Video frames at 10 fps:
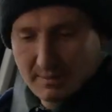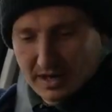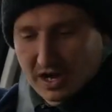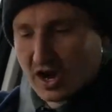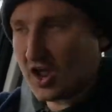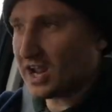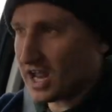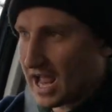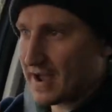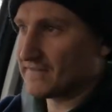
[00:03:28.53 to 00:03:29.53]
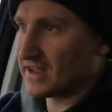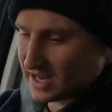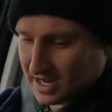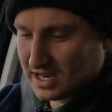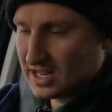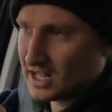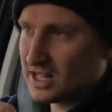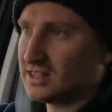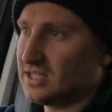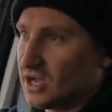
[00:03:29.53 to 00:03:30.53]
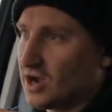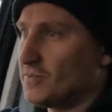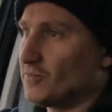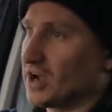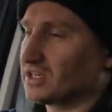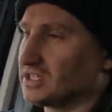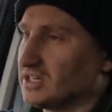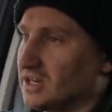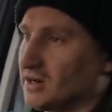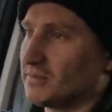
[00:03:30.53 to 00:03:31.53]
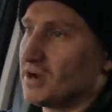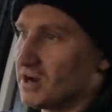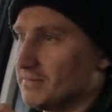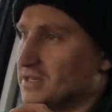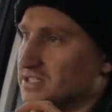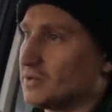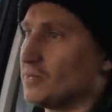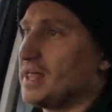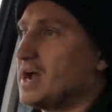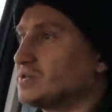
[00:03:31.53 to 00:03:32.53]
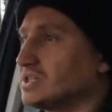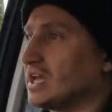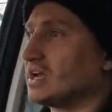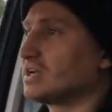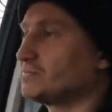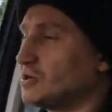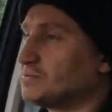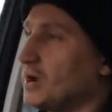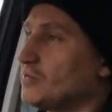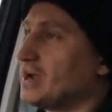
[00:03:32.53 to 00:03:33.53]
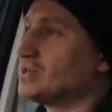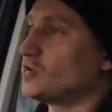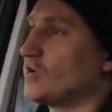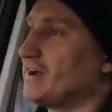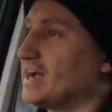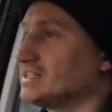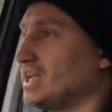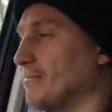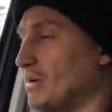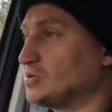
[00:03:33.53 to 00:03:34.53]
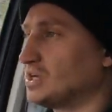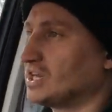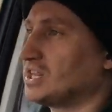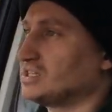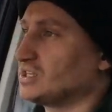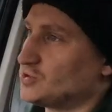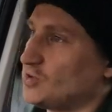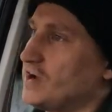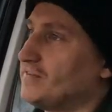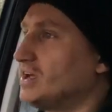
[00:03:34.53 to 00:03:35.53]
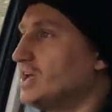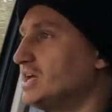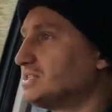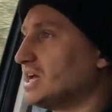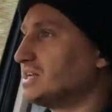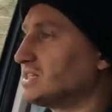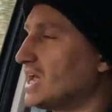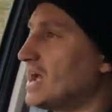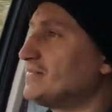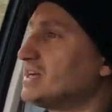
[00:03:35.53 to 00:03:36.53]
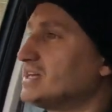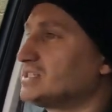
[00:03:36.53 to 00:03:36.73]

But I like having the armrest, and, and I'm kind of missing without it. I suppose my Range Rover has it, and most other things I drive tend to have it.